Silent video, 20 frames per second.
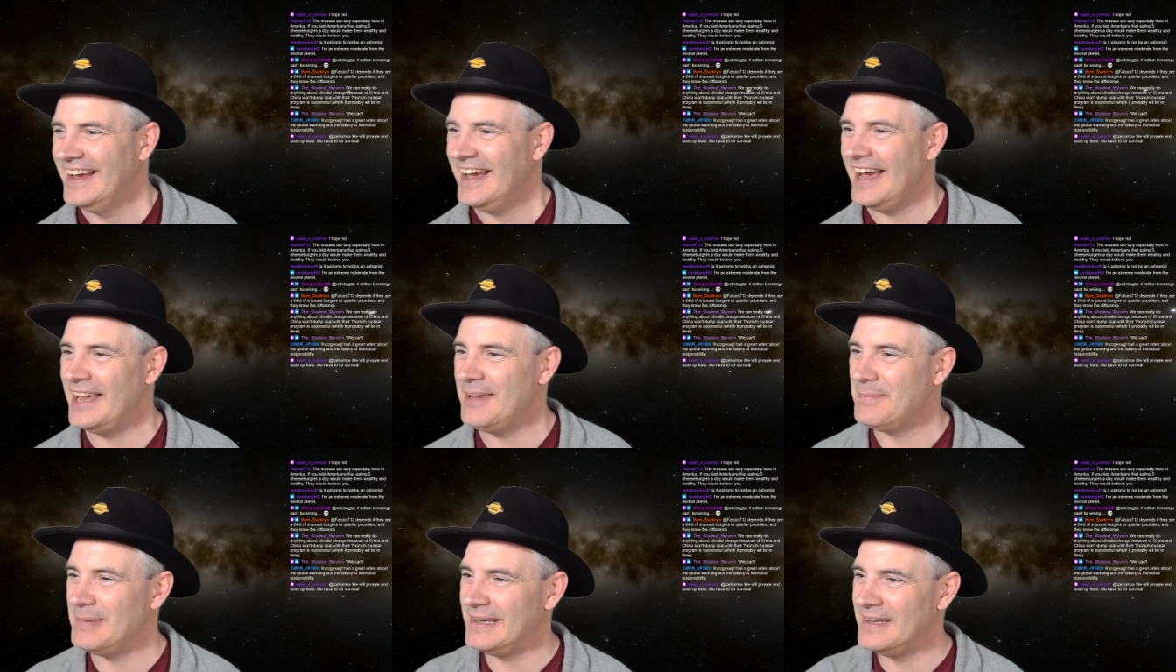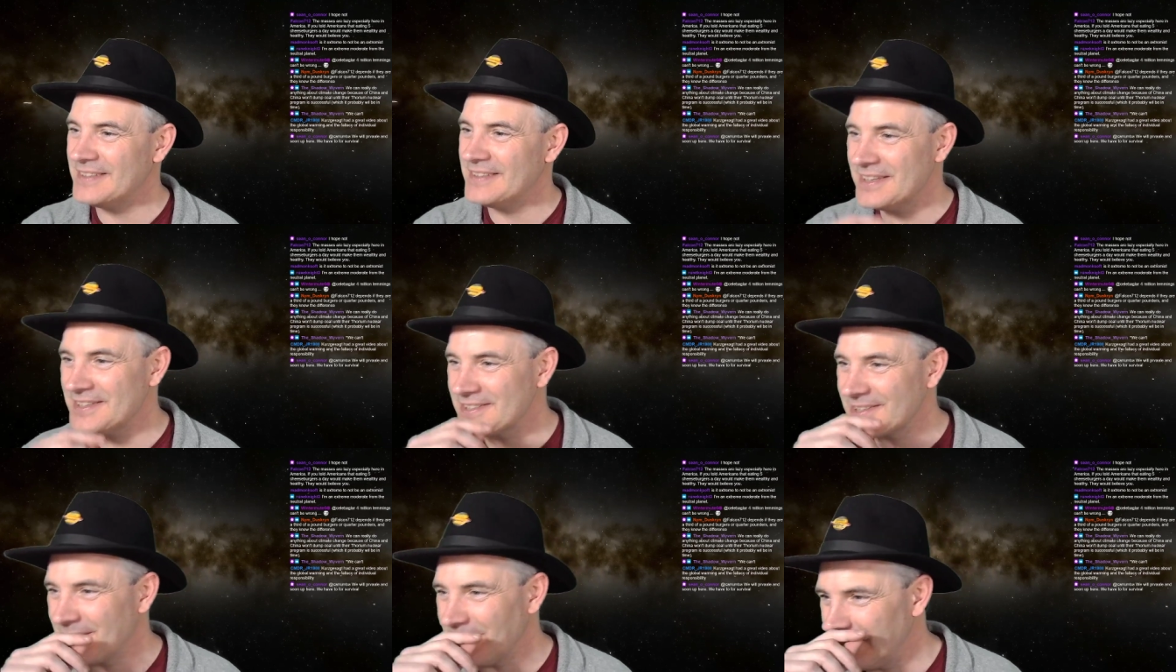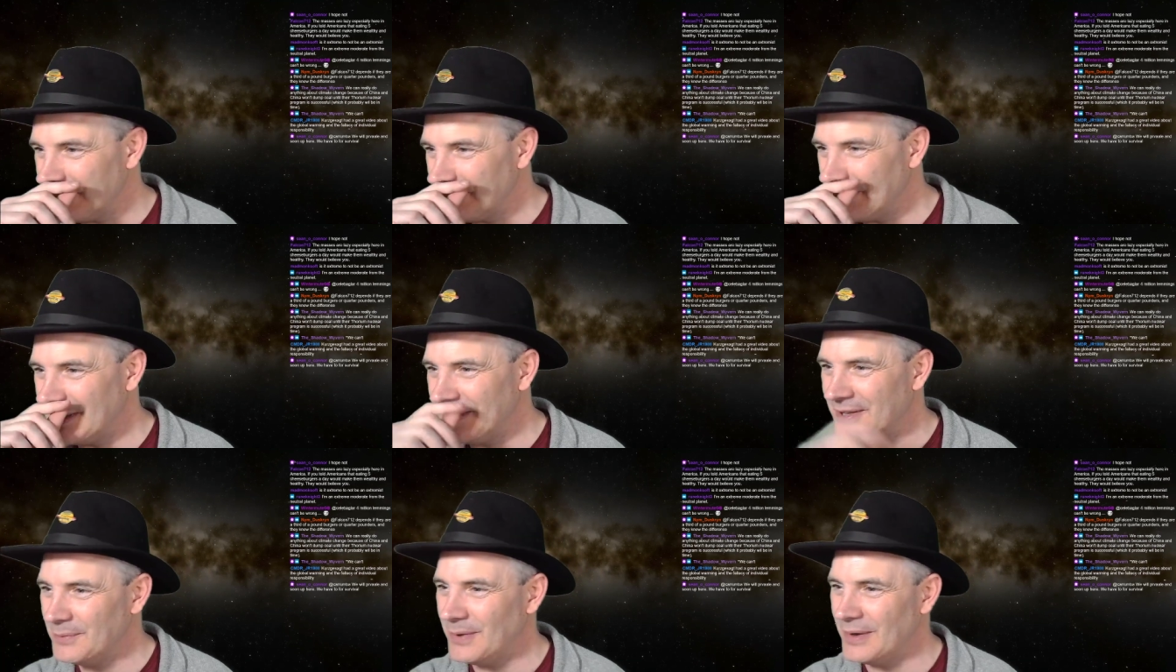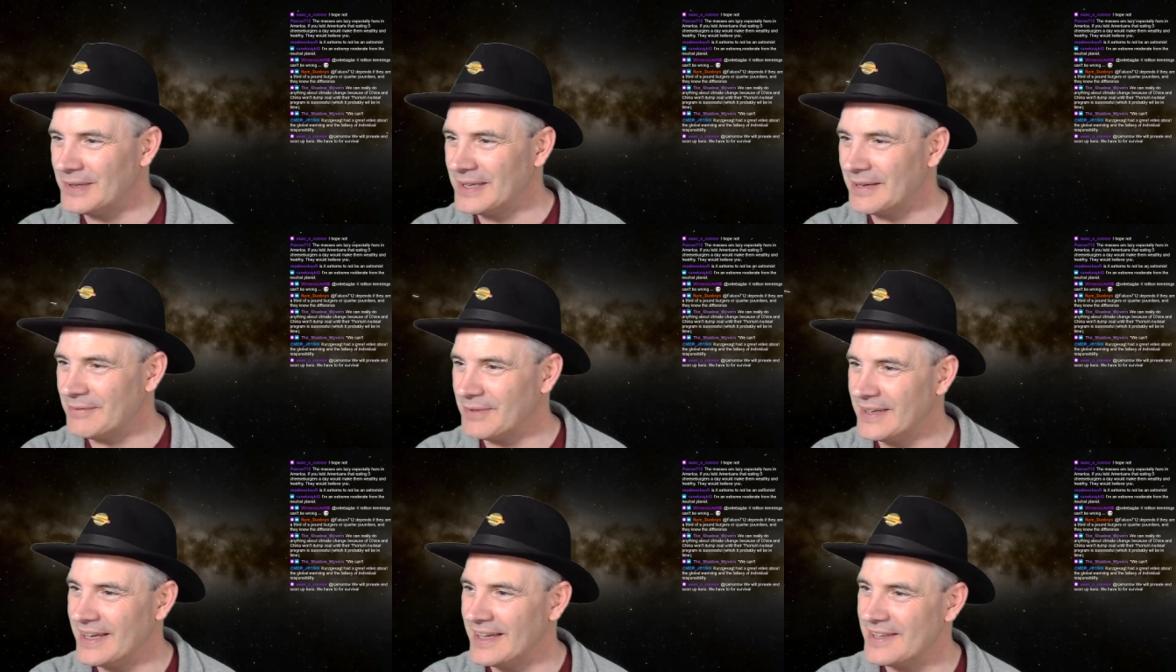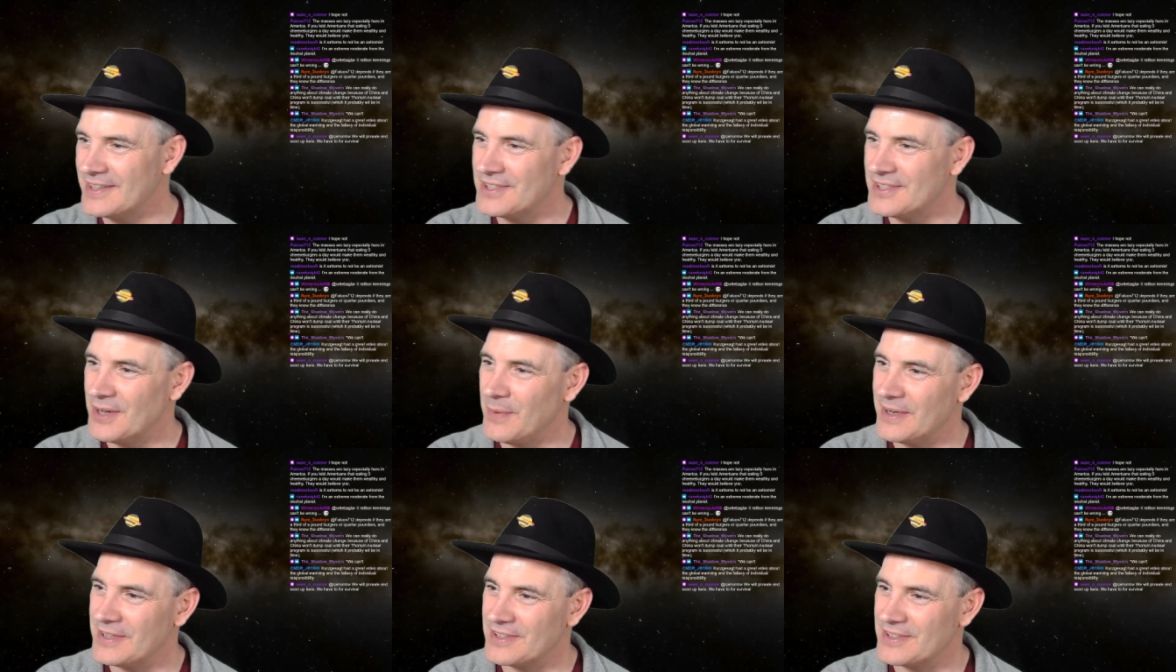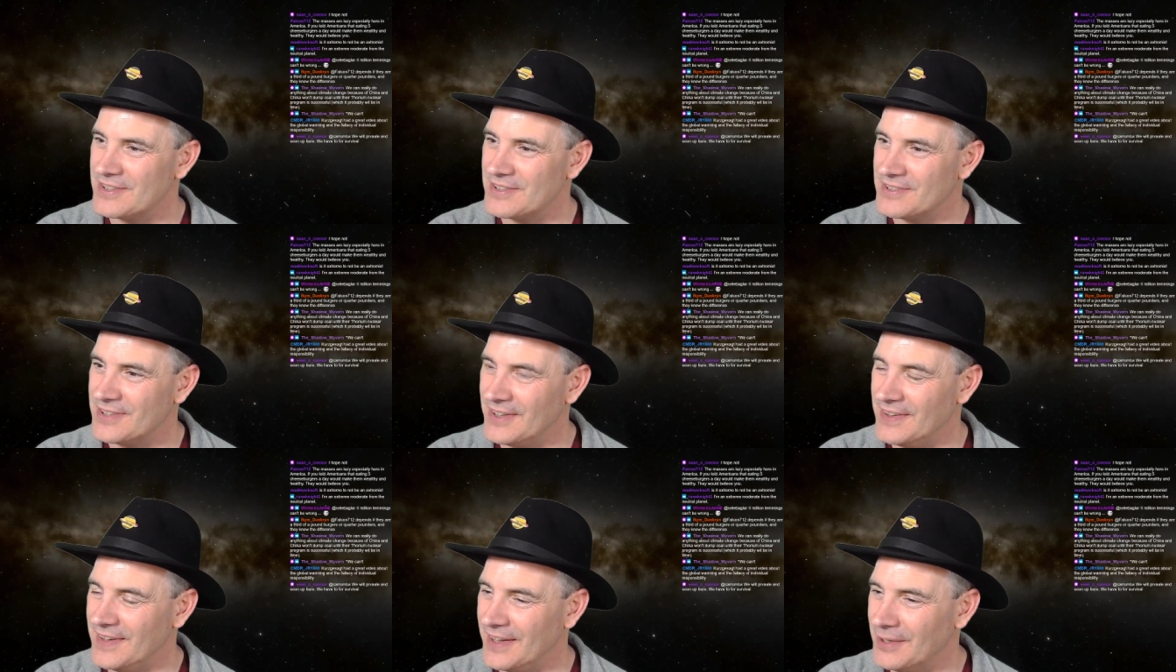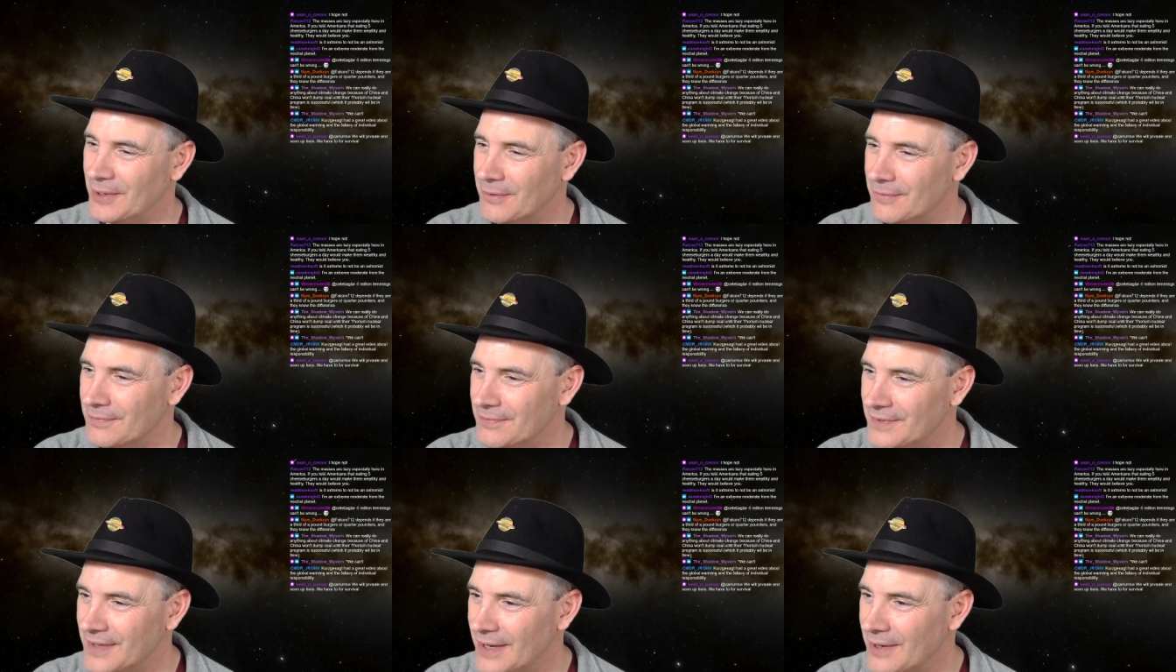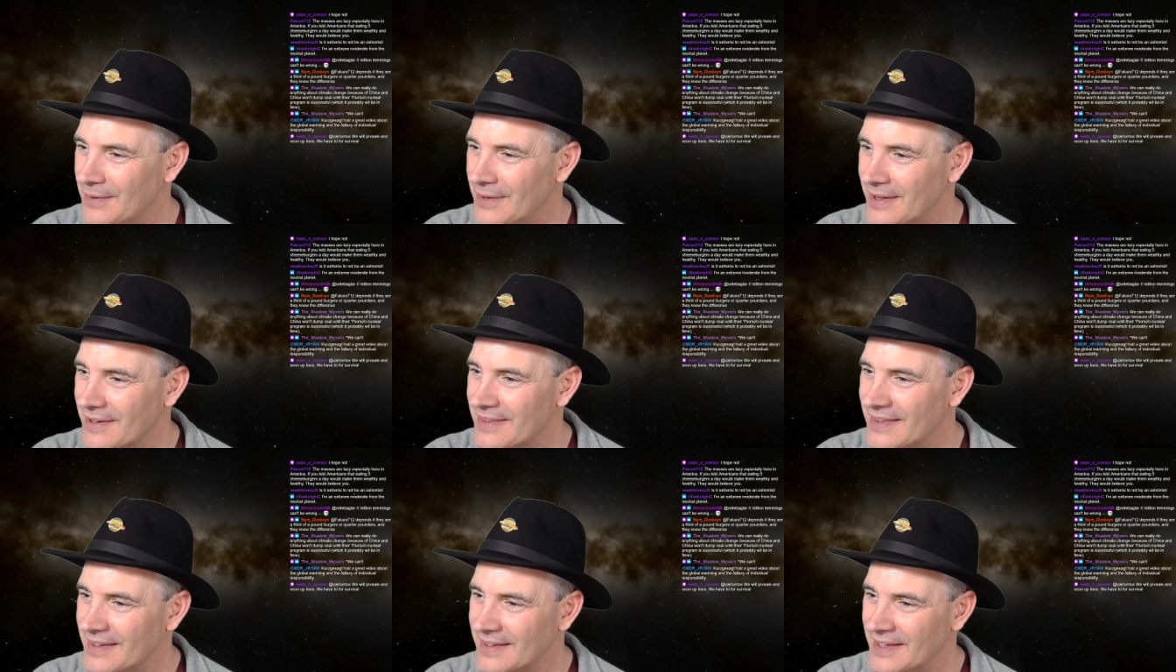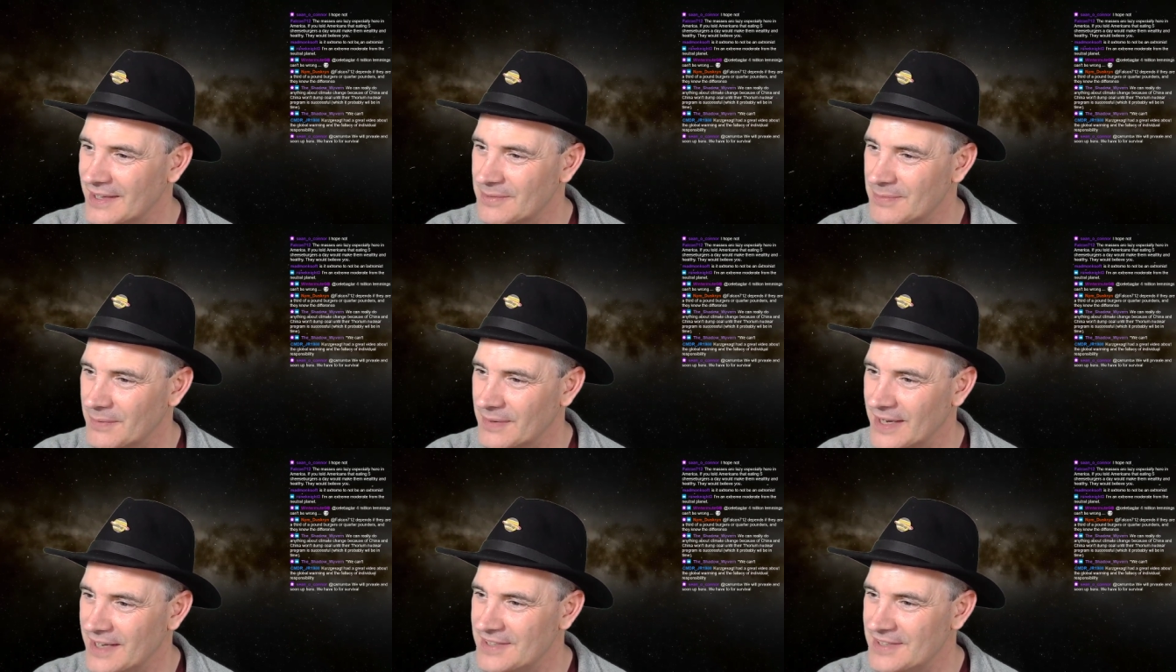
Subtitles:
8 billion tons of coal are burnt in the world every year. There's no way to turn that off. No, I think that's wrong.